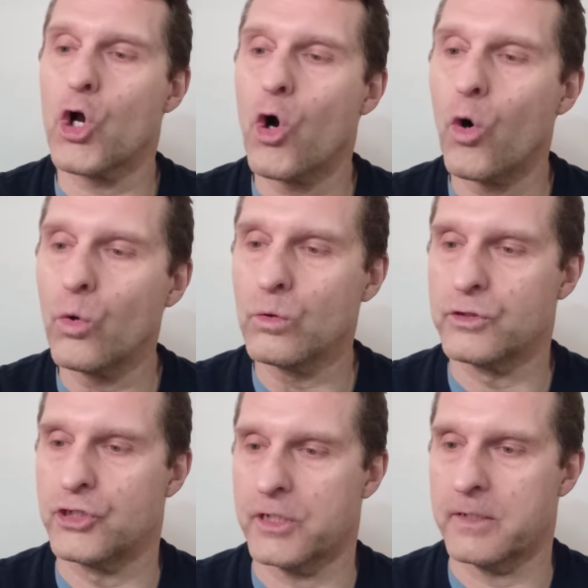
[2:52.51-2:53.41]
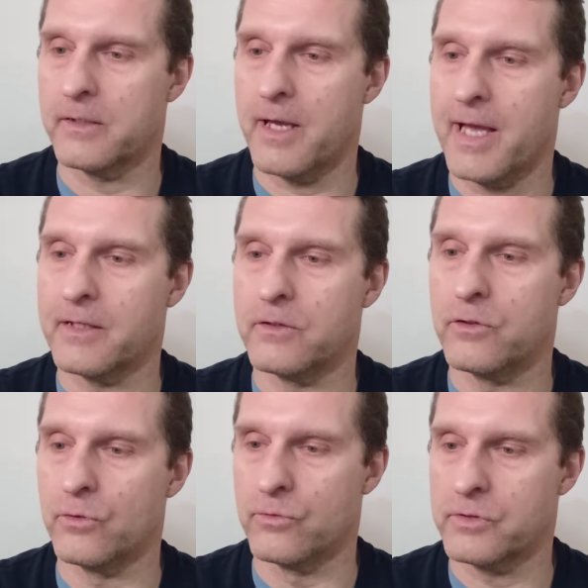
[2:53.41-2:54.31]
Cold Gin and
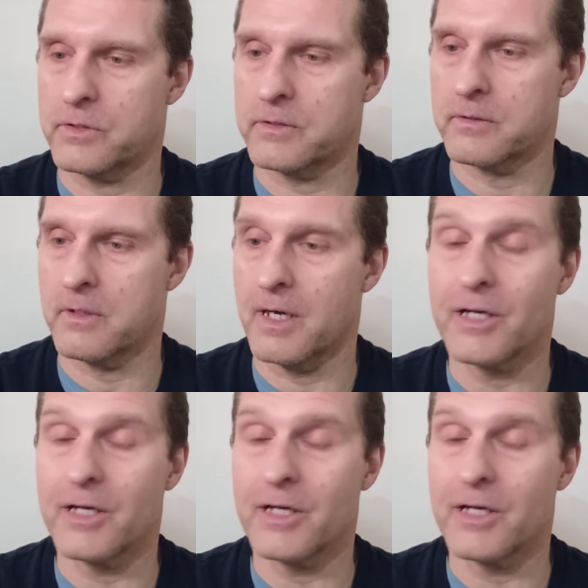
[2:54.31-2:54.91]
Deuce,